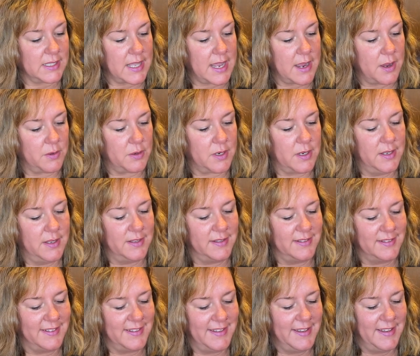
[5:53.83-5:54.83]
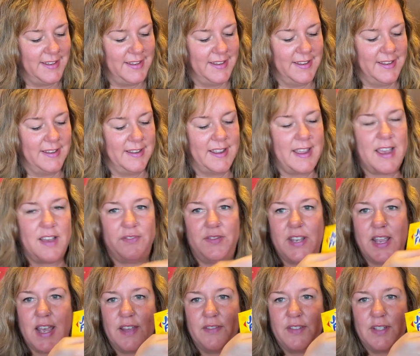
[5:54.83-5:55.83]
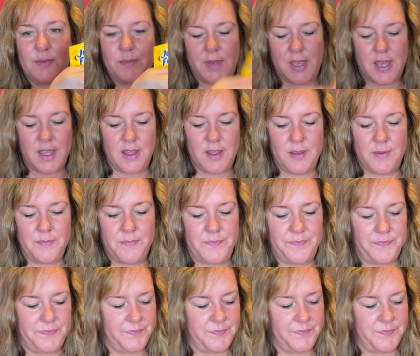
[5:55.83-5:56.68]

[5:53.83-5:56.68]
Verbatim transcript: loud. Have to have some gum,